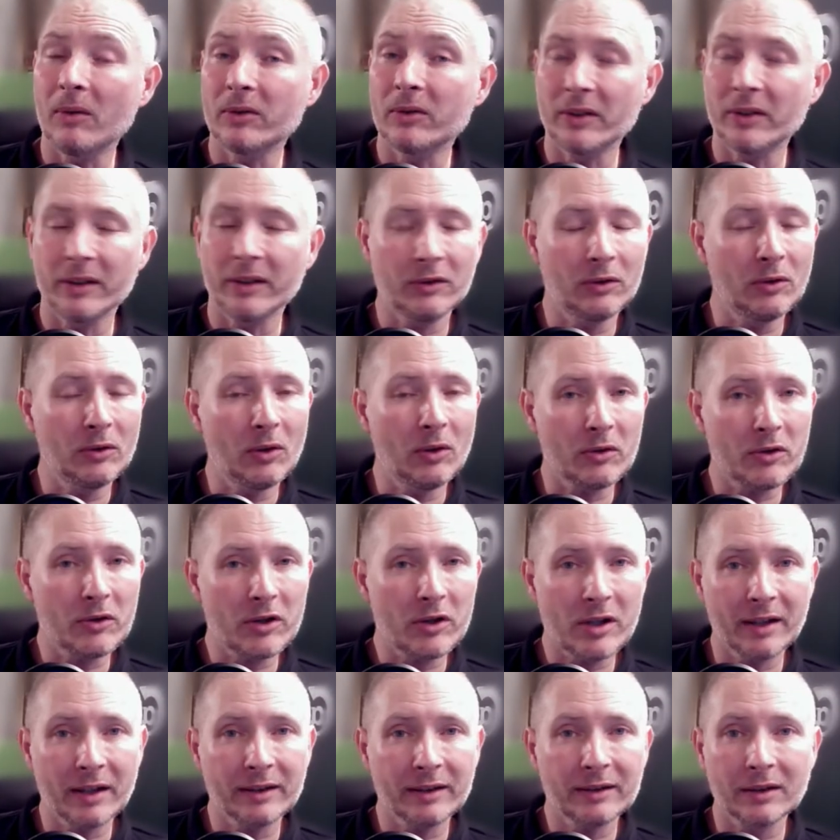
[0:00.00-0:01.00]
So it's not
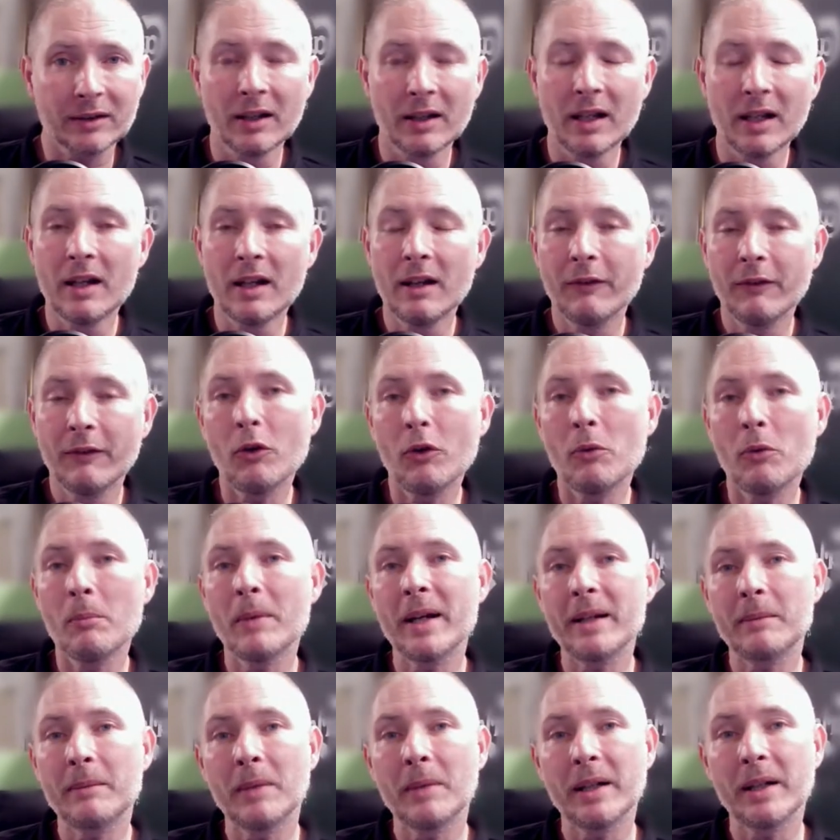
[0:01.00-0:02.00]
just for
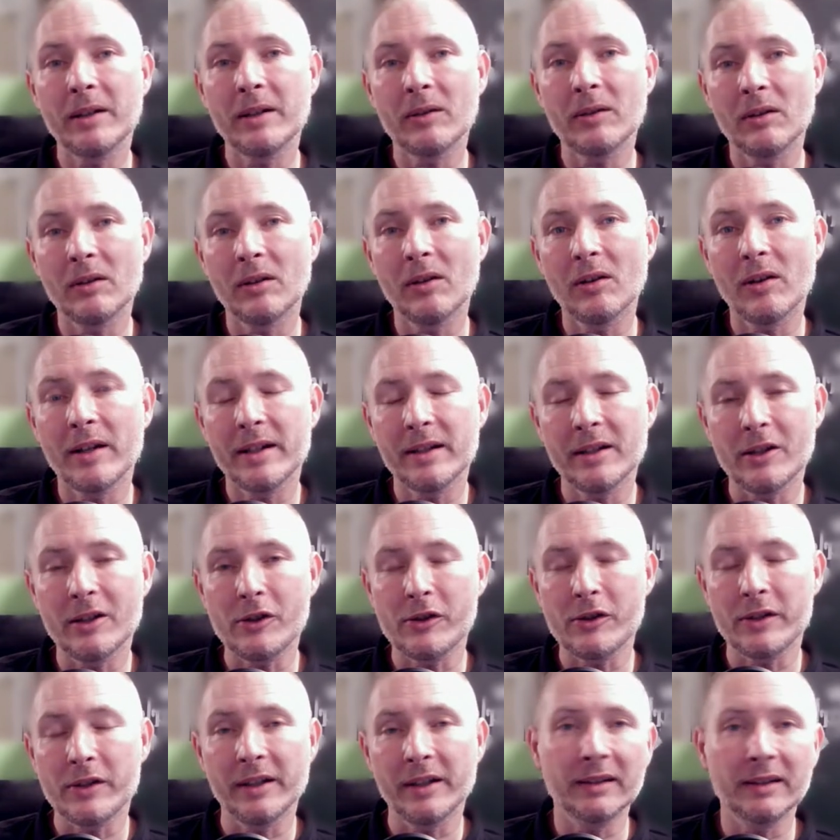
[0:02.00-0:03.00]
make money online
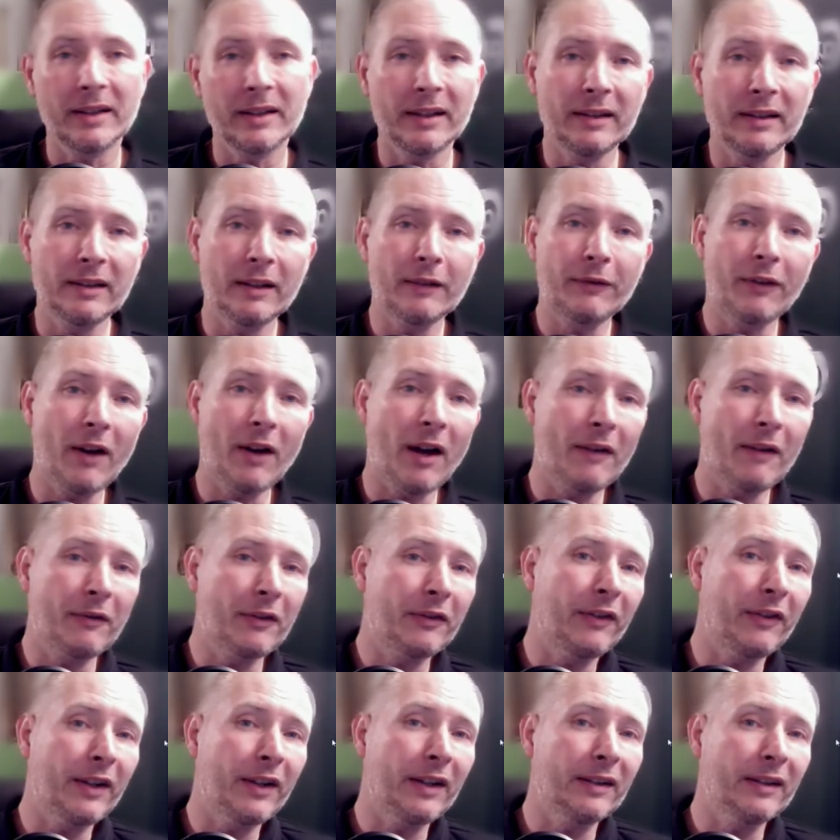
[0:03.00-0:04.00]
niches, this is for other
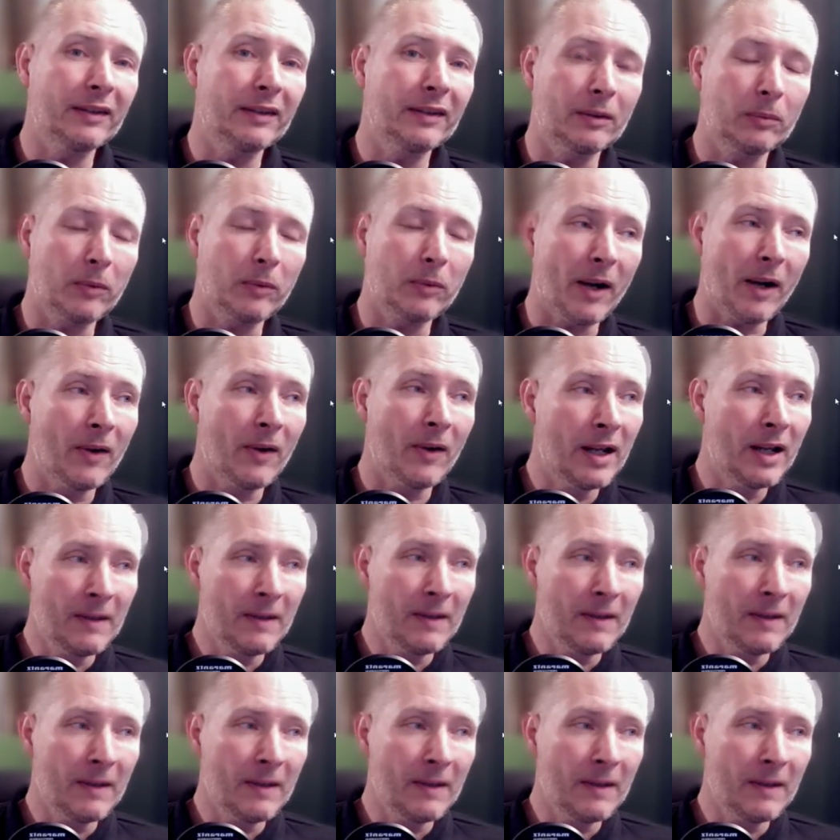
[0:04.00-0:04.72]
things as well.